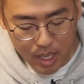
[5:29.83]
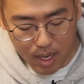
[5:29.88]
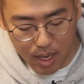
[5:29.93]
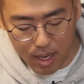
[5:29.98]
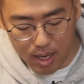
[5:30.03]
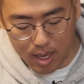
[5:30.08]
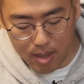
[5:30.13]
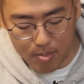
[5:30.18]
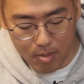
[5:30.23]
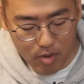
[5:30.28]

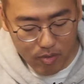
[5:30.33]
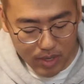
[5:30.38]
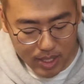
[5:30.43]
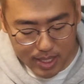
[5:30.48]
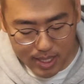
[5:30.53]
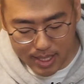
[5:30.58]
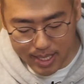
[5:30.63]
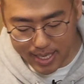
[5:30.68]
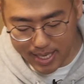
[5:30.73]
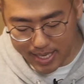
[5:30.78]
Moving
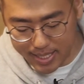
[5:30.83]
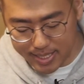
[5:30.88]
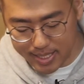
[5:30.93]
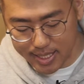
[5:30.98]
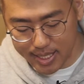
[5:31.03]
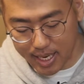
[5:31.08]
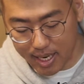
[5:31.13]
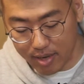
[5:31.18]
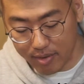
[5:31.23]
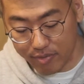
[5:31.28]
to the
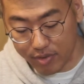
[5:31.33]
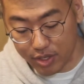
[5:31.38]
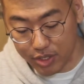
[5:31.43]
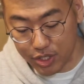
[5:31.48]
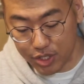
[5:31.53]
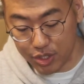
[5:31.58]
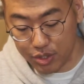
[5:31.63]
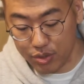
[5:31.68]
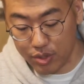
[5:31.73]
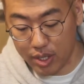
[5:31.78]
inside of the
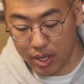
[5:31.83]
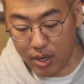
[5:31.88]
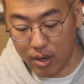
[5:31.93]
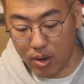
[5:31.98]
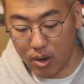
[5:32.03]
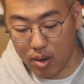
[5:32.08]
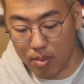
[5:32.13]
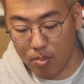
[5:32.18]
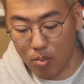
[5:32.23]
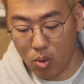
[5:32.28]
shoe, there
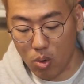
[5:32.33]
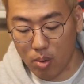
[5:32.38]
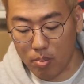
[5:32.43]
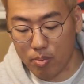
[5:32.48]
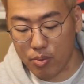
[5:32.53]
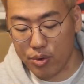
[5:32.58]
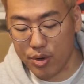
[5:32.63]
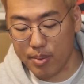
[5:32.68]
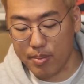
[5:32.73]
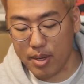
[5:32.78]
are more
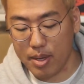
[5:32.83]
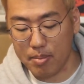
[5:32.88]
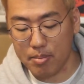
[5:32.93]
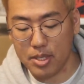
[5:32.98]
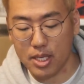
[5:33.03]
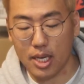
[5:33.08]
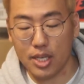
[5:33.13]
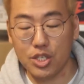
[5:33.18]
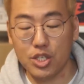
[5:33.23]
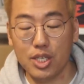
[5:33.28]
premium
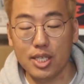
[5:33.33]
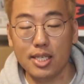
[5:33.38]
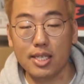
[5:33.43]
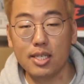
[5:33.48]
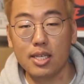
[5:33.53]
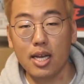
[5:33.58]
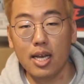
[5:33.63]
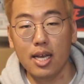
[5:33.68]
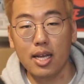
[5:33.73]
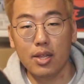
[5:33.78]
touches.